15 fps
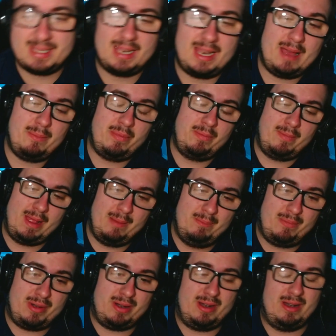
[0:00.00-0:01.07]
a lab
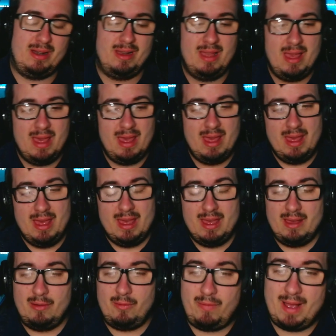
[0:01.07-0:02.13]
member.
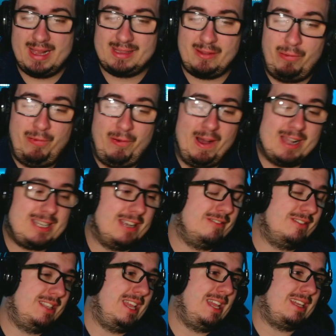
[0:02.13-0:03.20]
Why the fuck are
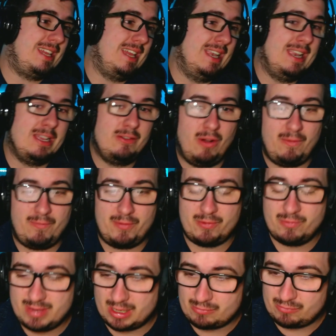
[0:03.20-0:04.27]
they killing off
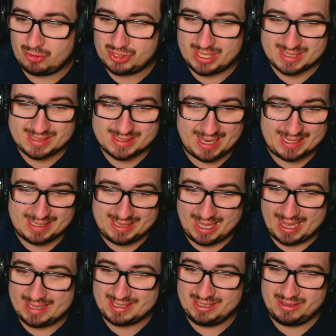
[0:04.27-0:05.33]
Rukako just like
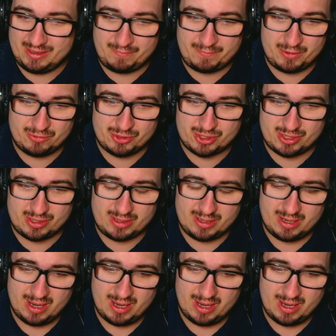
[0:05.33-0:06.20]
that in the future?